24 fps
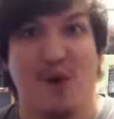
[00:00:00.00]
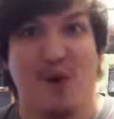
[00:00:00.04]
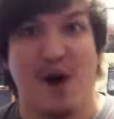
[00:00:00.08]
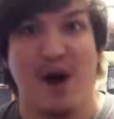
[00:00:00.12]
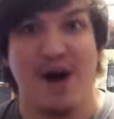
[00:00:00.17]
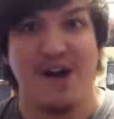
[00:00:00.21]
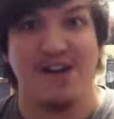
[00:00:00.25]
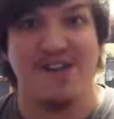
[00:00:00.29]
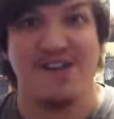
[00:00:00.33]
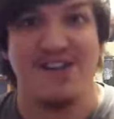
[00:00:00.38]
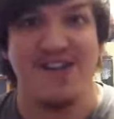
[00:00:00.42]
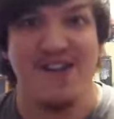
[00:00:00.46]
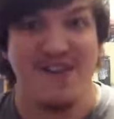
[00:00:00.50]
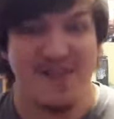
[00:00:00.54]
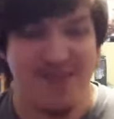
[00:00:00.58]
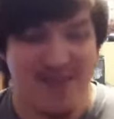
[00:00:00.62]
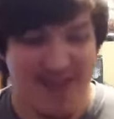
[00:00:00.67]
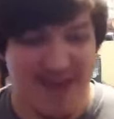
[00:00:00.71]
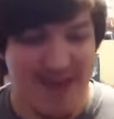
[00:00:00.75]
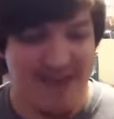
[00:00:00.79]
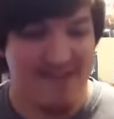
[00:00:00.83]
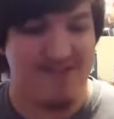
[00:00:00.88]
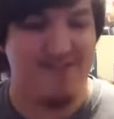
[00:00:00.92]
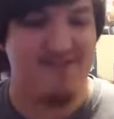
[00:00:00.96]

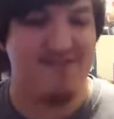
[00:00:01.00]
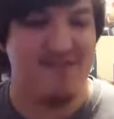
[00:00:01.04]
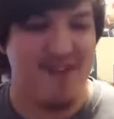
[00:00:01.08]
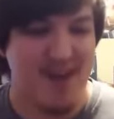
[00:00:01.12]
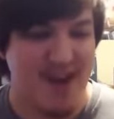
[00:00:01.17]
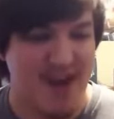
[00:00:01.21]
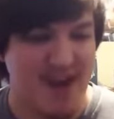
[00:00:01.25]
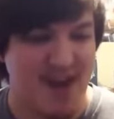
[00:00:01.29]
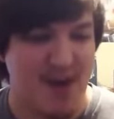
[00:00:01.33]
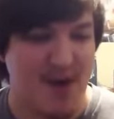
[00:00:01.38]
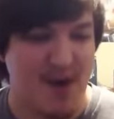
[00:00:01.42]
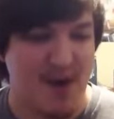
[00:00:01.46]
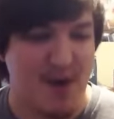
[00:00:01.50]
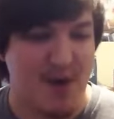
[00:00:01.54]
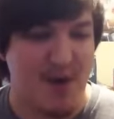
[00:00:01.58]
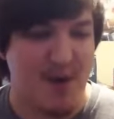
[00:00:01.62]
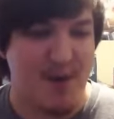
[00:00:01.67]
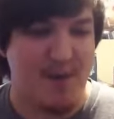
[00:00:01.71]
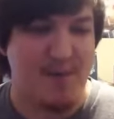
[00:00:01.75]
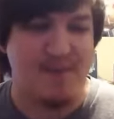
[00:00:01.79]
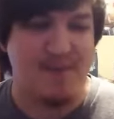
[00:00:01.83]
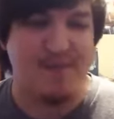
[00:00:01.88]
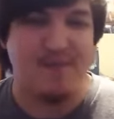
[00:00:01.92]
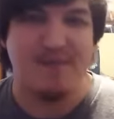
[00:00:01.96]
watching that
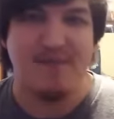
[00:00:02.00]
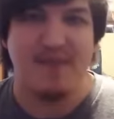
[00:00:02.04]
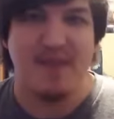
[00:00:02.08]
video,